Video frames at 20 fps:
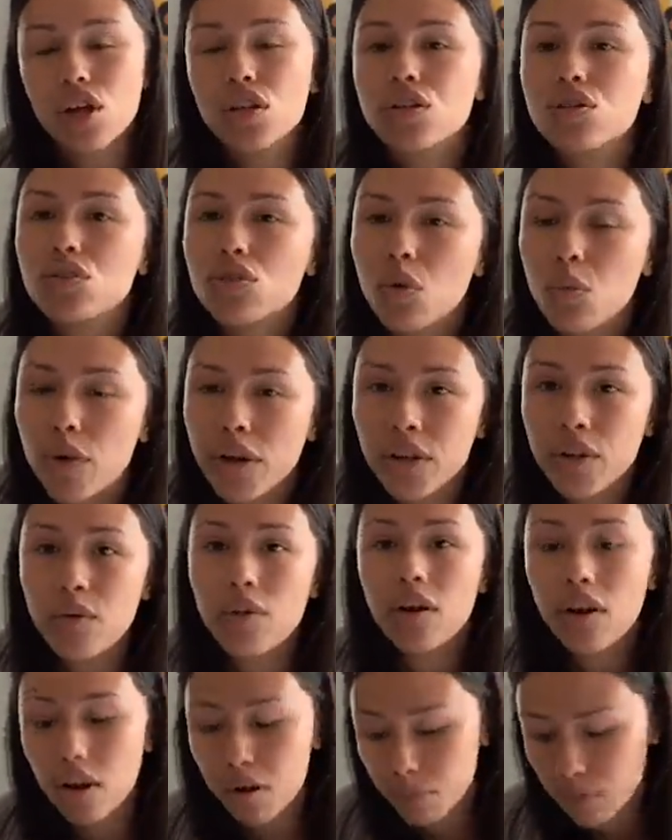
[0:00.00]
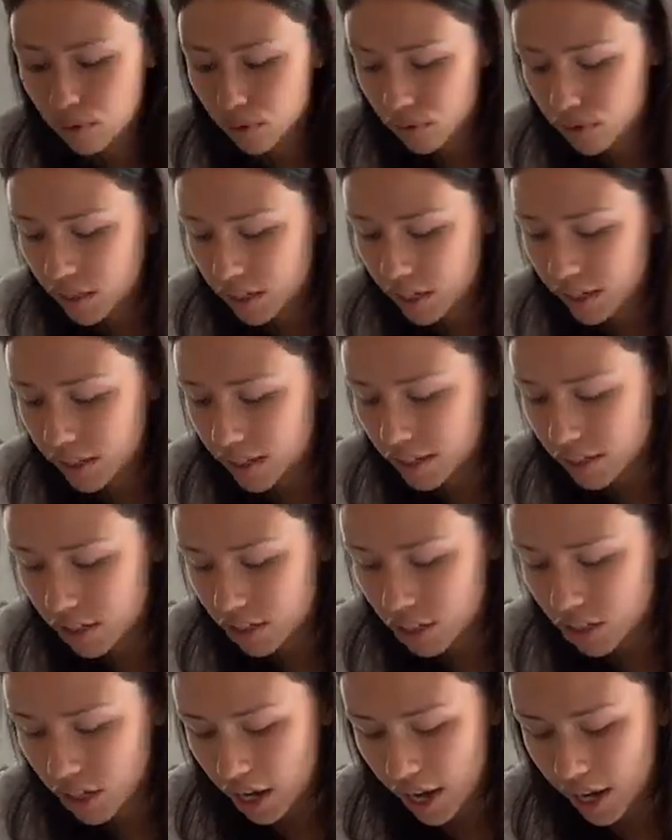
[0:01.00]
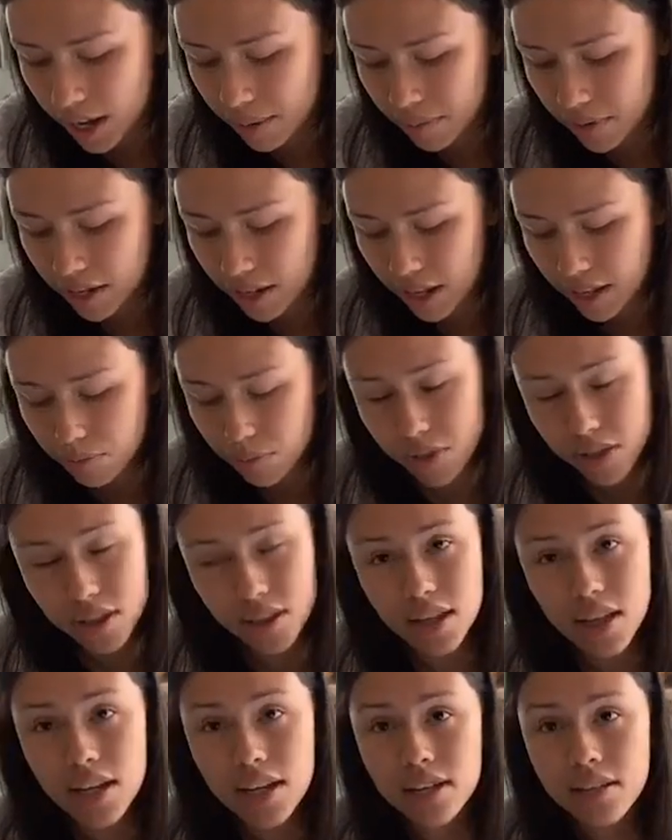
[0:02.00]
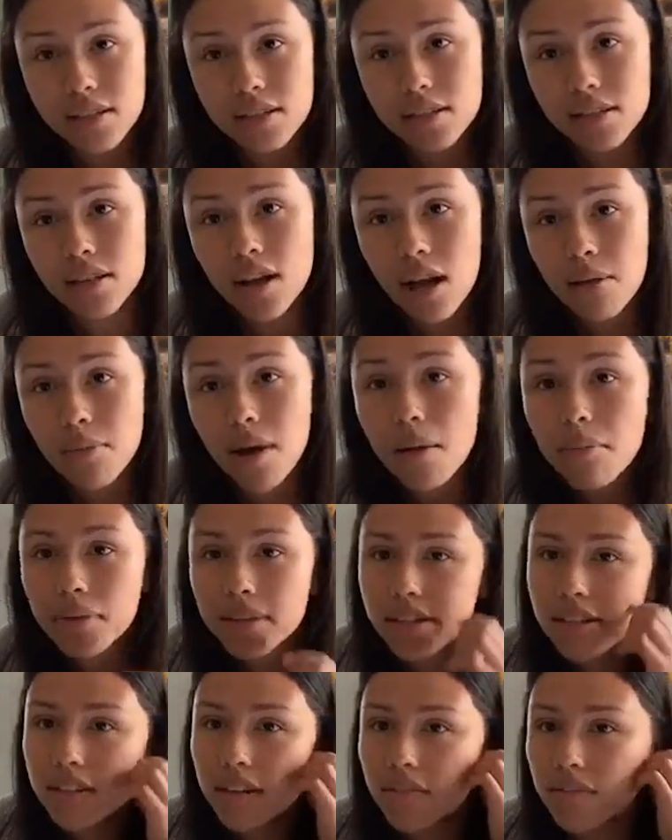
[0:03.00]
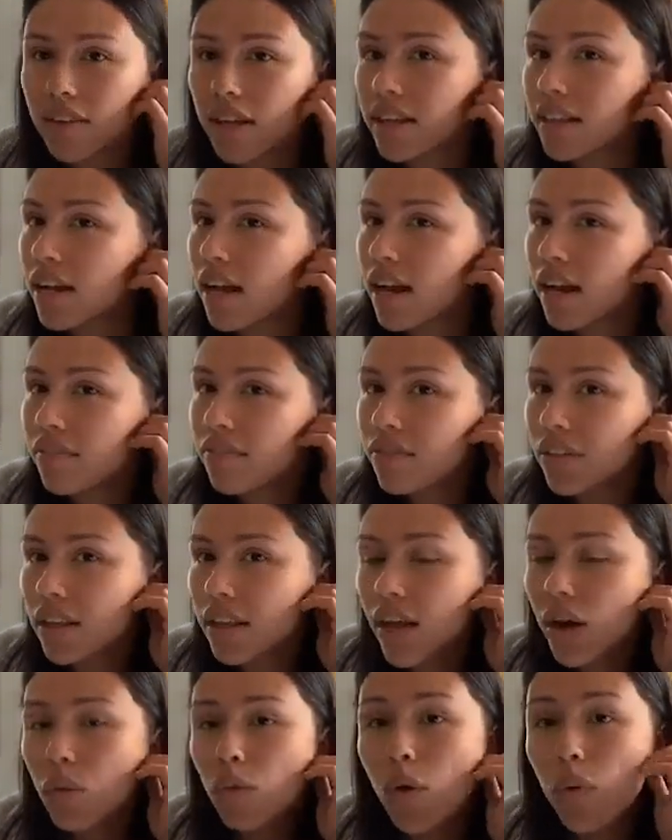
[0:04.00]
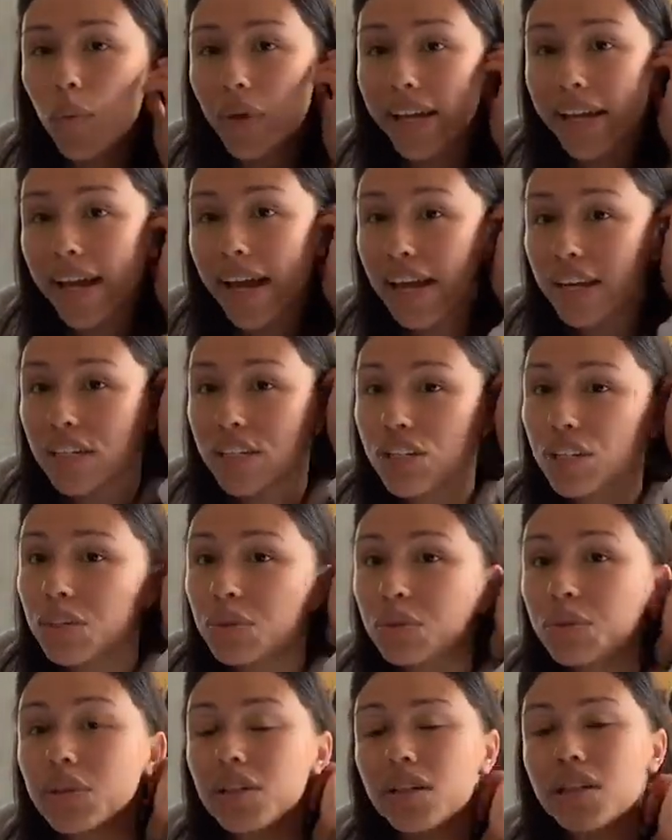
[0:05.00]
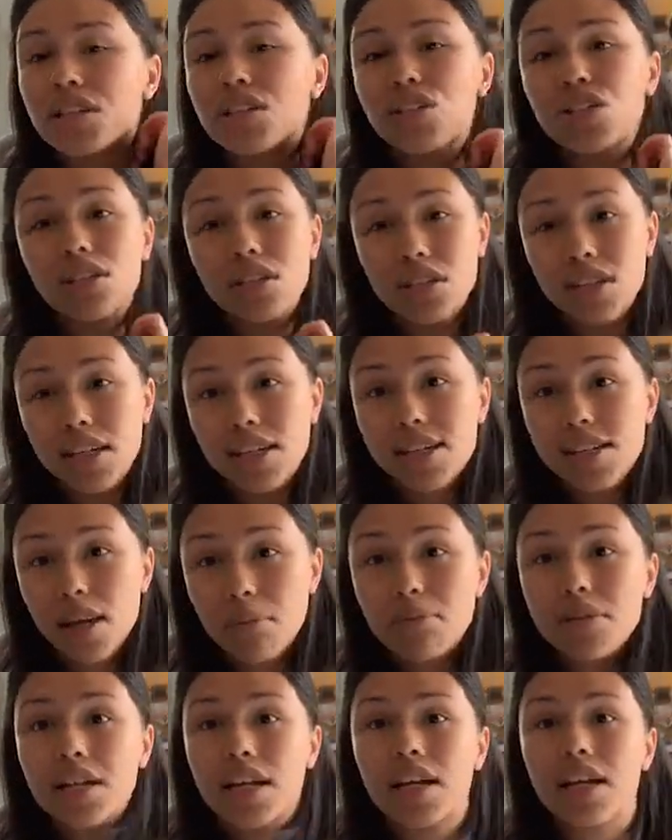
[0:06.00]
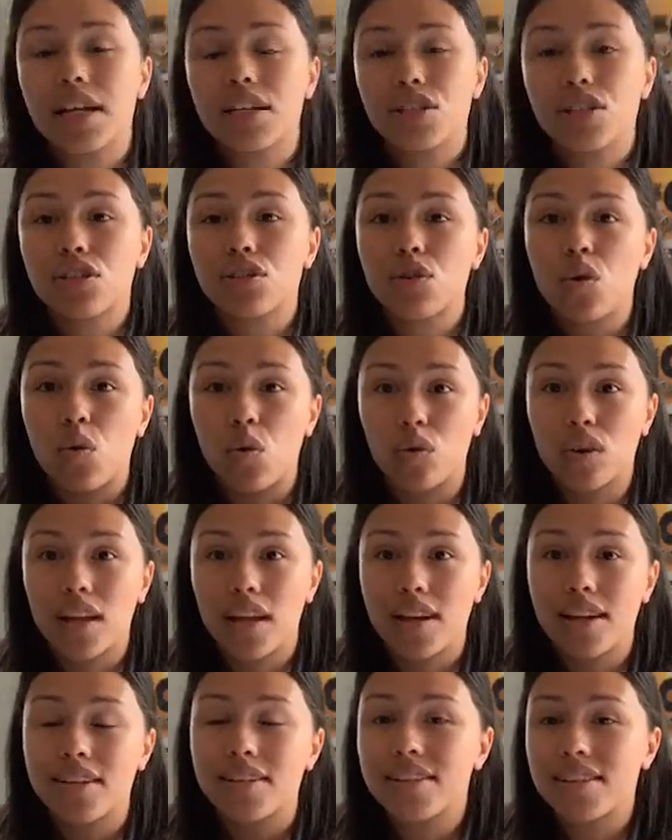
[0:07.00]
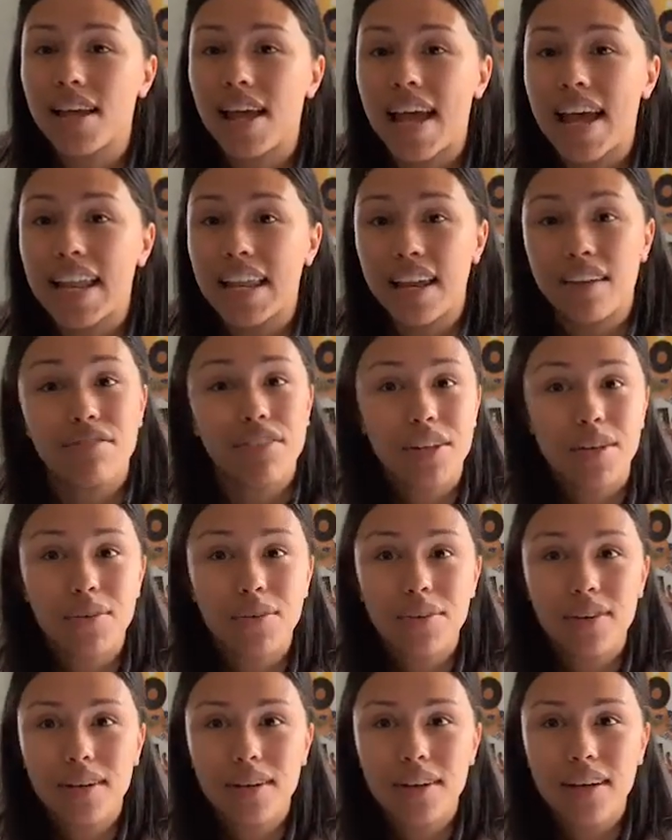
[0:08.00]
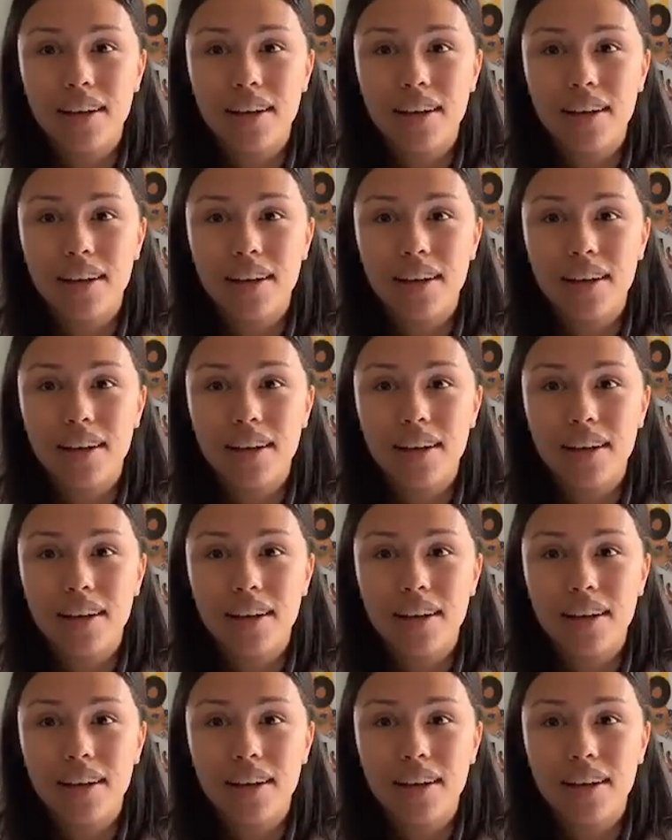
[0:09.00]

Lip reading: So when you are approaching this shame and like when things come up and stuff like that, I feel like what we can do is just accept it and just hold it and say, I love you,